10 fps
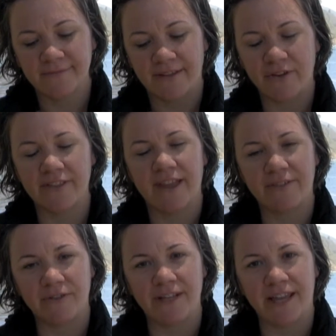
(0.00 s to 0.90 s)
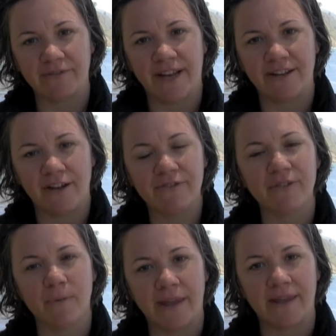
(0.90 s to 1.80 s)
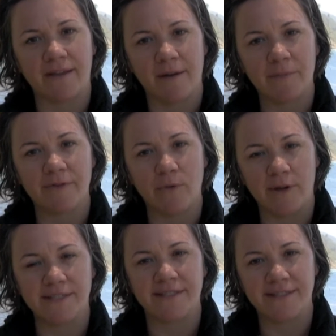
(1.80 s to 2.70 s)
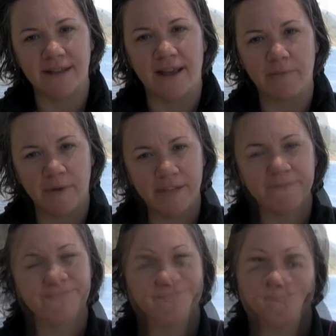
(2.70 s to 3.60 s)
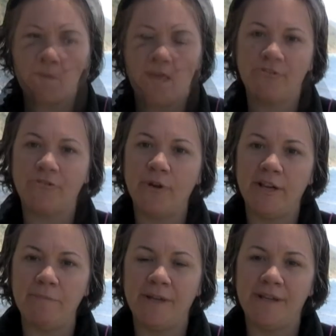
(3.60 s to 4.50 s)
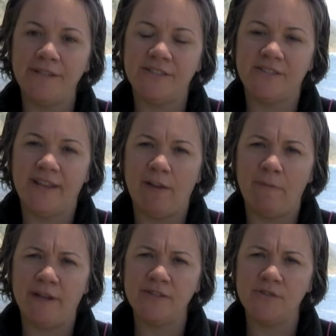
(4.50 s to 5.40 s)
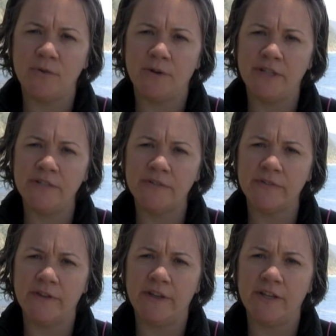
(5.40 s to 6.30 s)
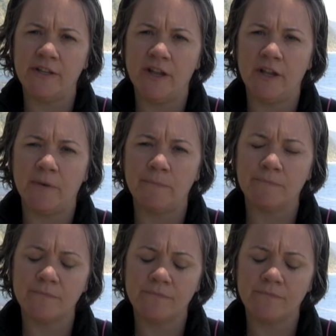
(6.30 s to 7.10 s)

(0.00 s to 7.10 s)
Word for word: I'm very thankful to Ann Randolph for waking up the voice inside me. It freed me to tell my stories and it um,